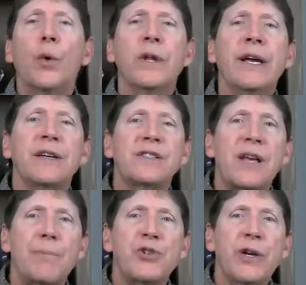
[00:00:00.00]
The only
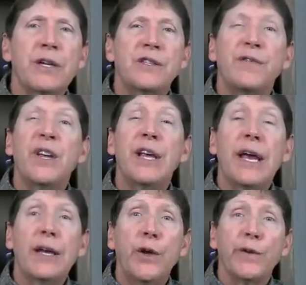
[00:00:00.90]
exception is if you can
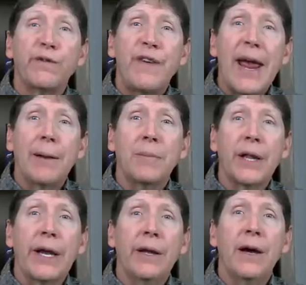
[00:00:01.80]
get your
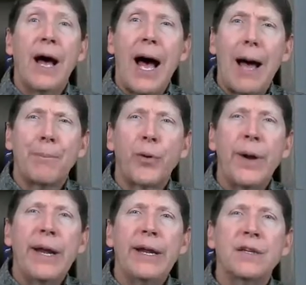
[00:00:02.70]
family
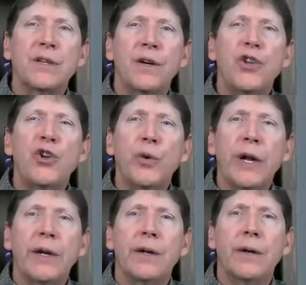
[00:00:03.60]
operating as a
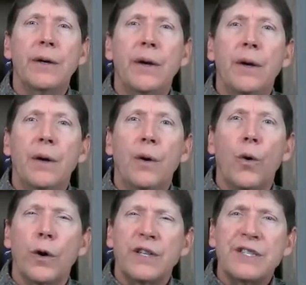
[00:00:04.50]
unit
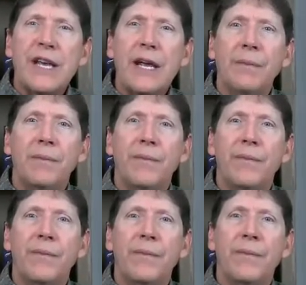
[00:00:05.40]
or a team.
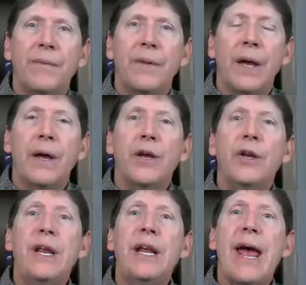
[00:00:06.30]

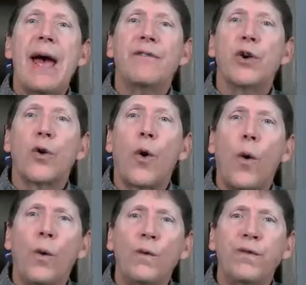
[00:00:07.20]
You need to have your
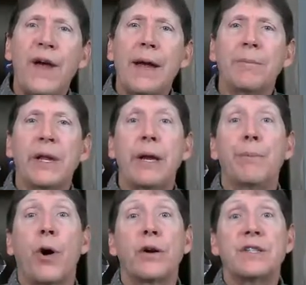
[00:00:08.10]
whole
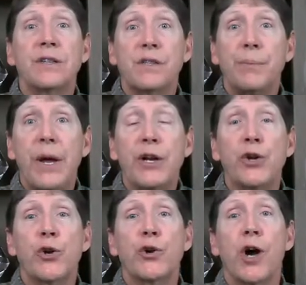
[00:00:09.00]
family participate
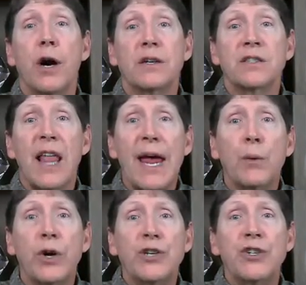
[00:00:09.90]
in your dog's
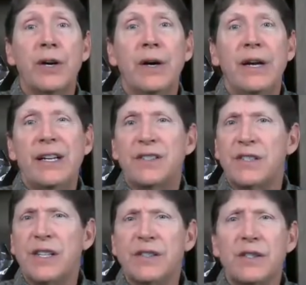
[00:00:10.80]
language, its
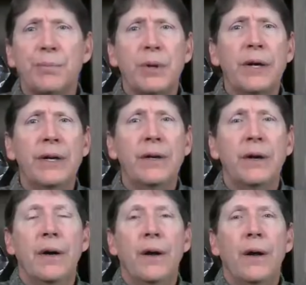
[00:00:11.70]
discipline,
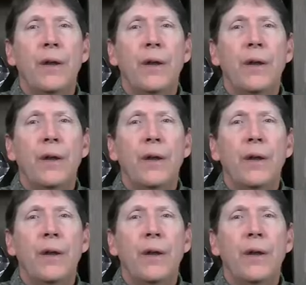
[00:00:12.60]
